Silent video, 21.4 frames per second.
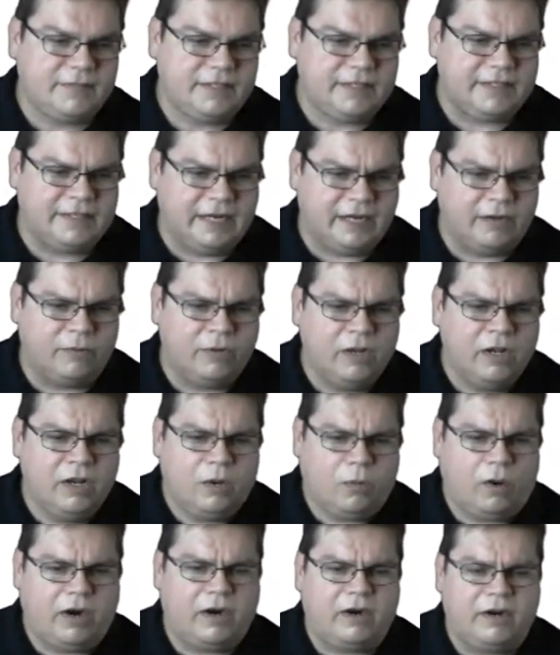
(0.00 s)
Now,
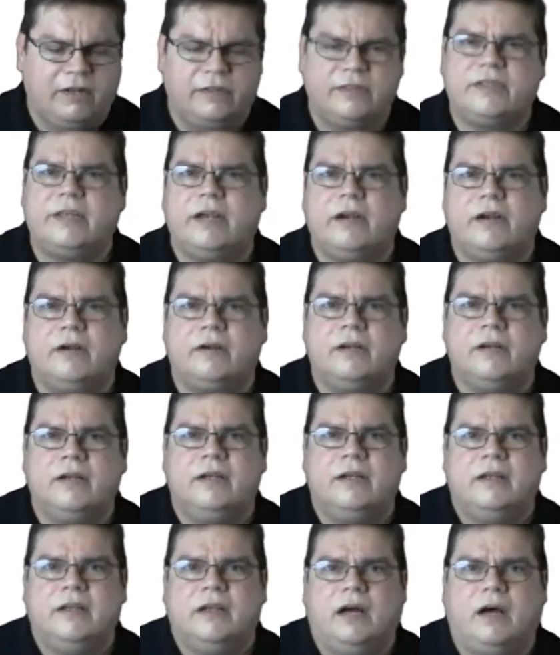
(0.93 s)
why are healthcare
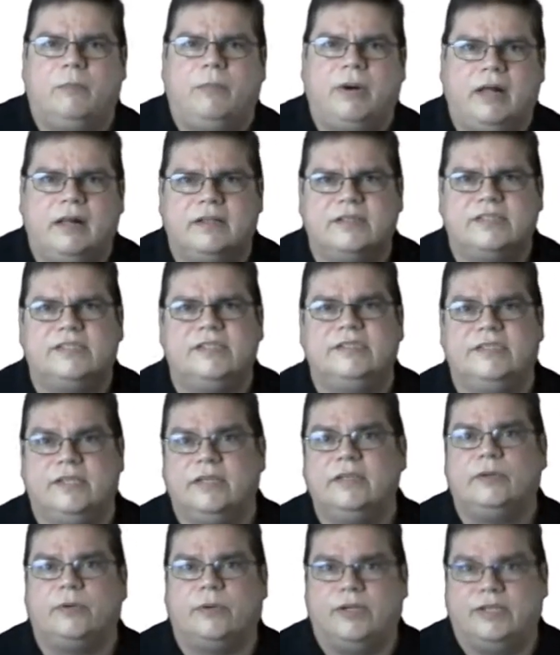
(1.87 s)
policies
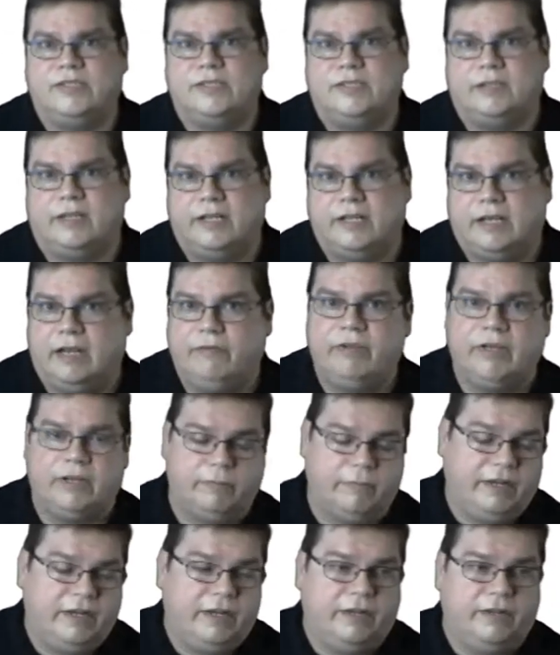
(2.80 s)
increasing? Like, I've
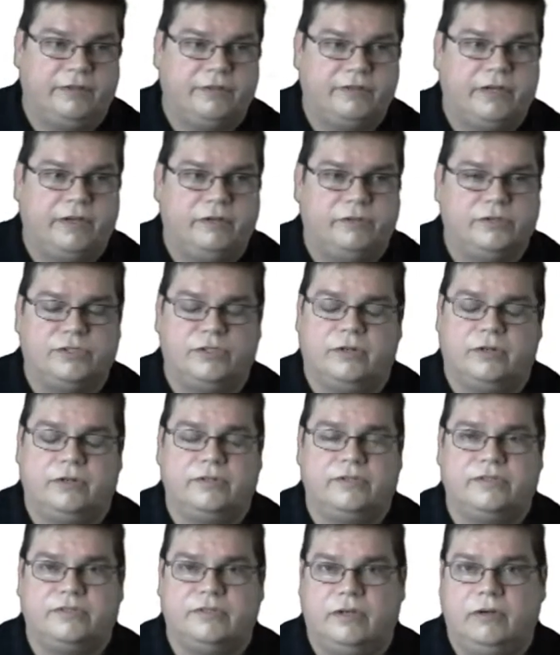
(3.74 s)
had my healthcare
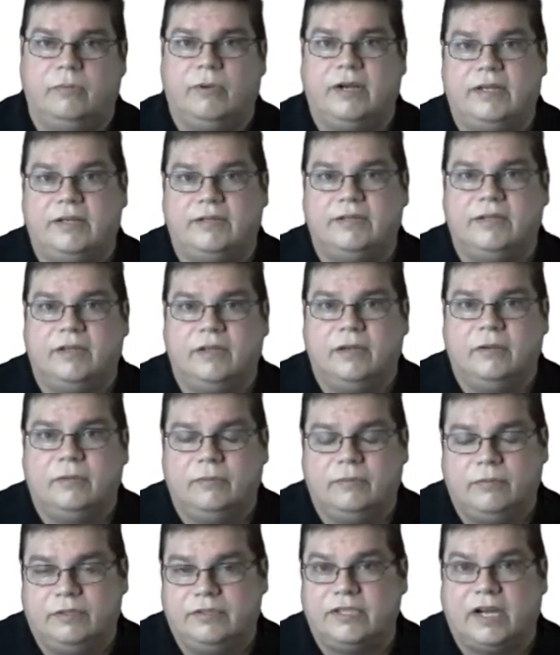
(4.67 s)
insurance, you know, my
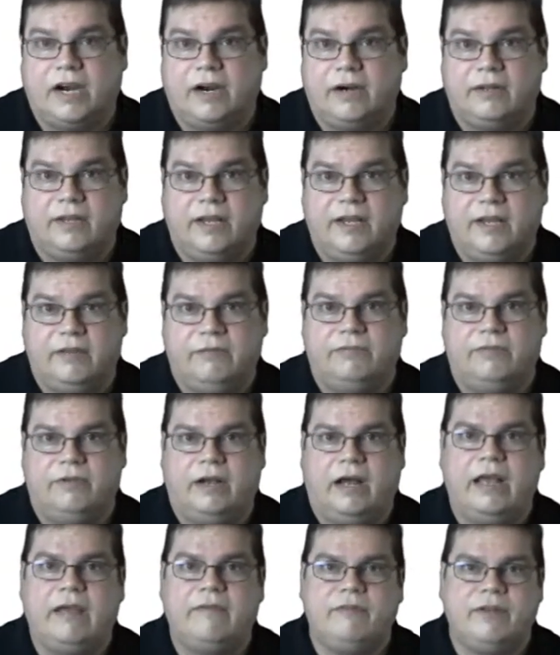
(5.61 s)
entire life. You
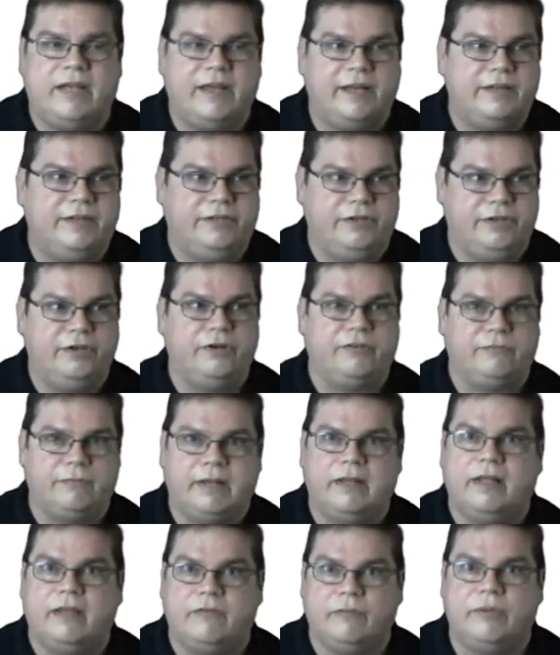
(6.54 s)
know, I haven't had a year of
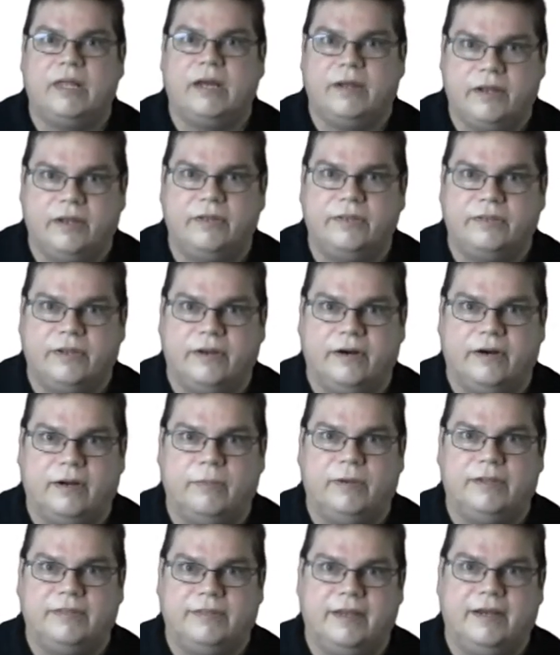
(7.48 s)
my life without healthcare. How
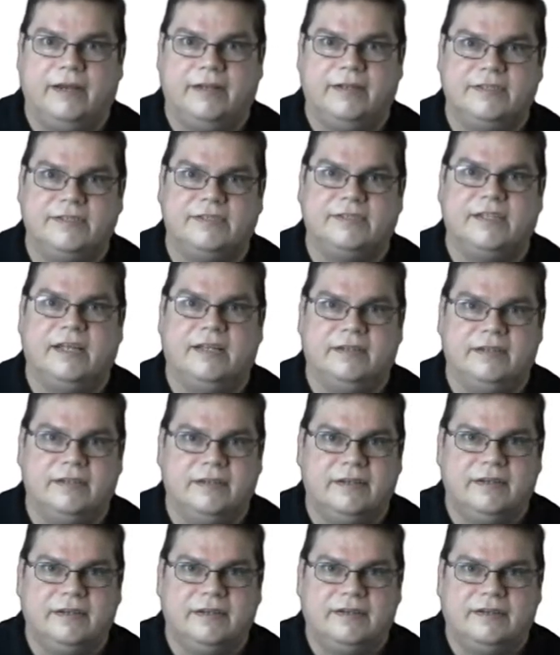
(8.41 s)
about that? Isn't that
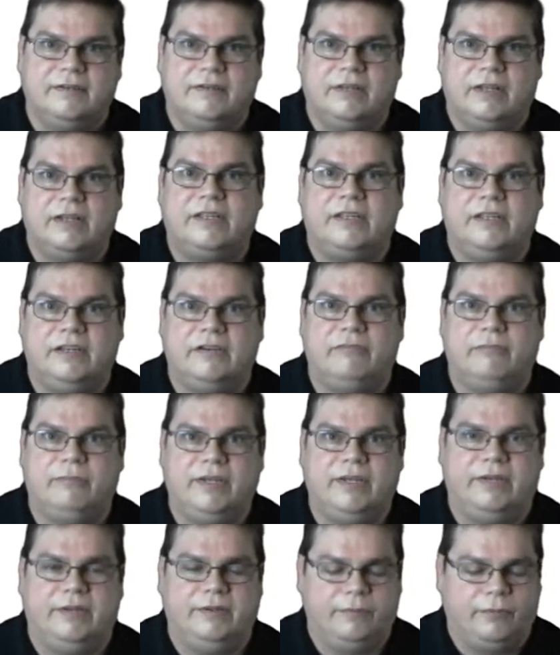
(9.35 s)
lucky of
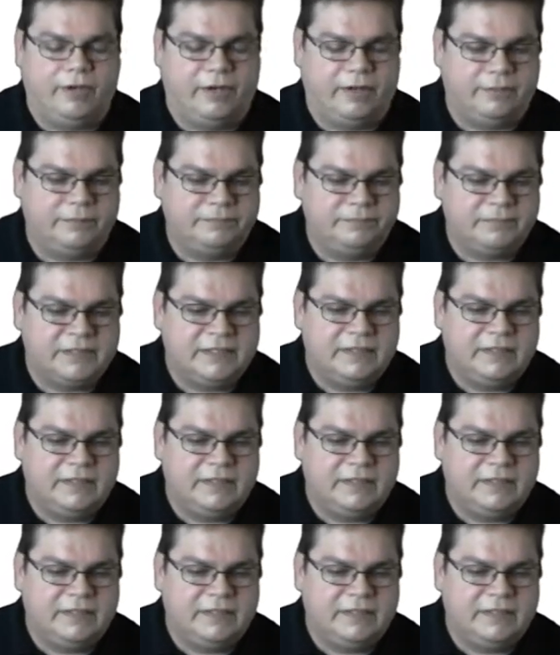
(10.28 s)
me? Well,